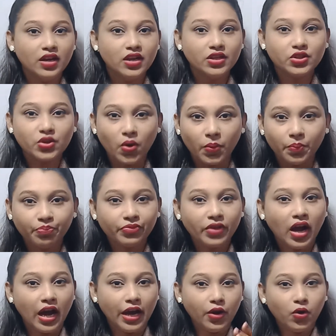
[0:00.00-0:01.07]
So
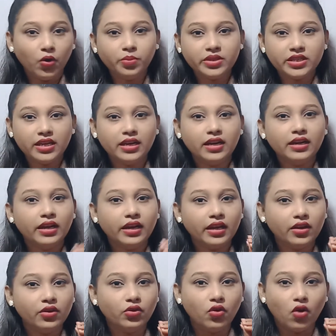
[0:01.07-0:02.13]
I hope, dear learner,
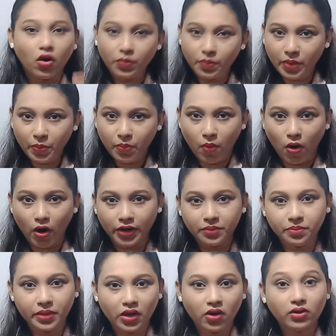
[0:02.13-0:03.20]
you got my
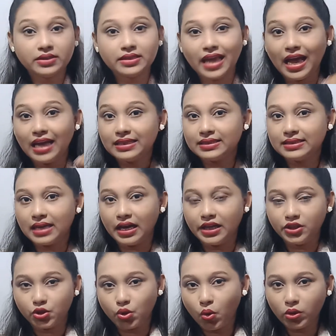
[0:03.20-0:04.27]
point, because as I
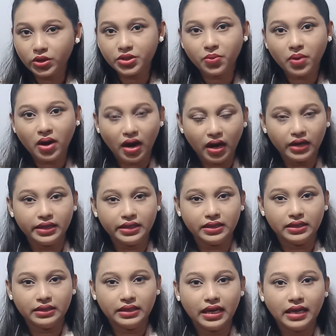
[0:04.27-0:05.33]
told you
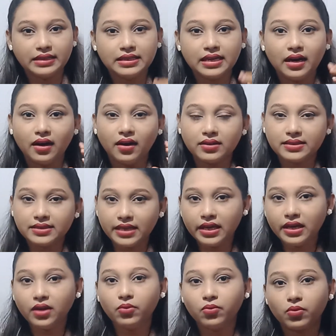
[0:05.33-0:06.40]
earlier that a
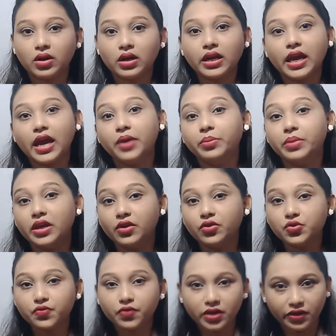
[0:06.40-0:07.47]
single word can be
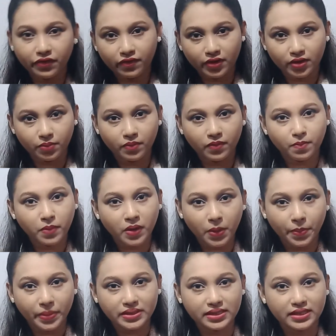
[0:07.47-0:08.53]
used for different
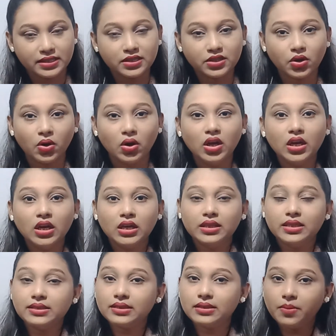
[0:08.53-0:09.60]
purposes. So
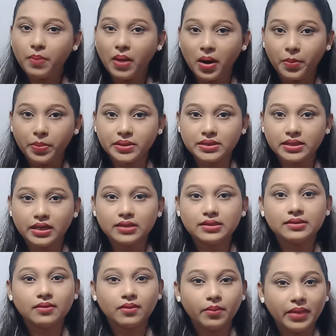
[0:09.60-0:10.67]
these are the purposes
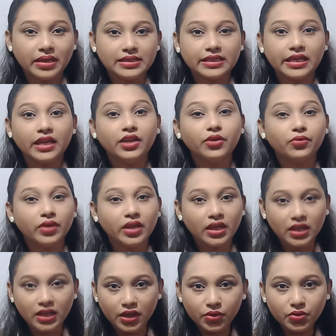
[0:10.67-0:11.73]
basically we
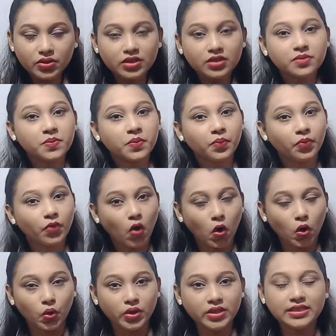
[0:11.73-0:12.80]
use
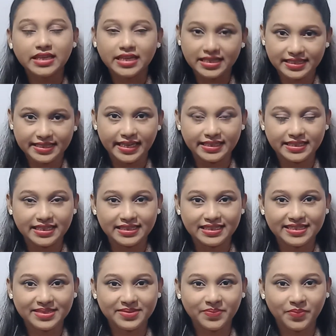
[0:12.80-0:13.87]
always in a sentence.